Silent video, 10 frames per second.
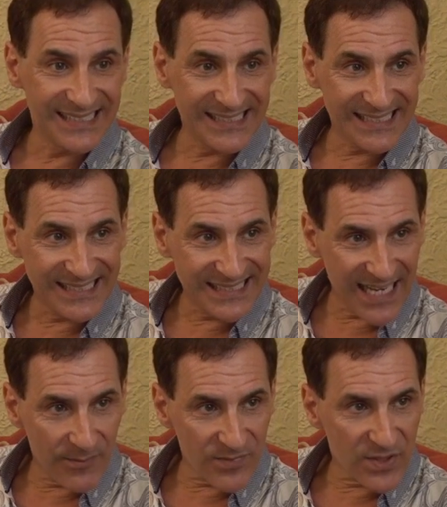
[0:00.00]

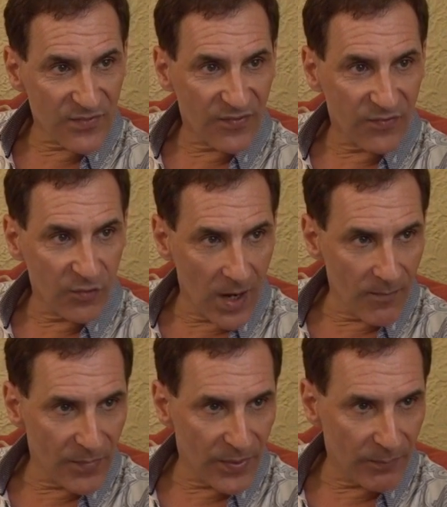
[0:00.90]
stems
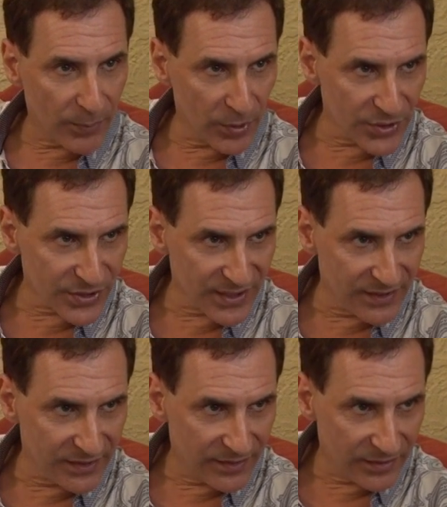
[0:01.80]
from the
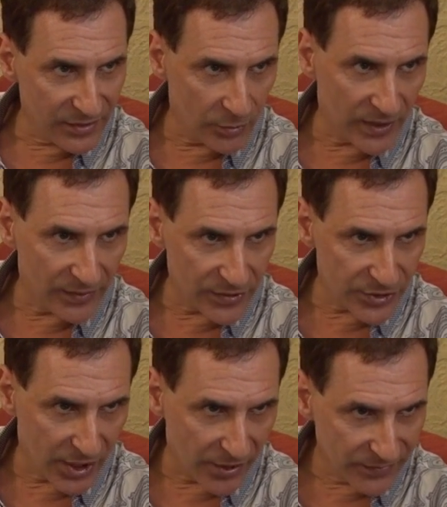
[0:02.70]
person doing the
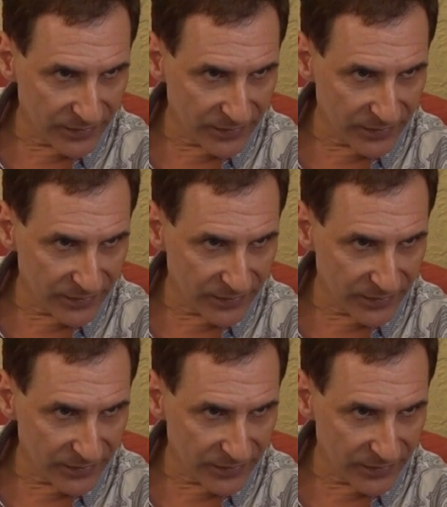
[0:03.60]
show.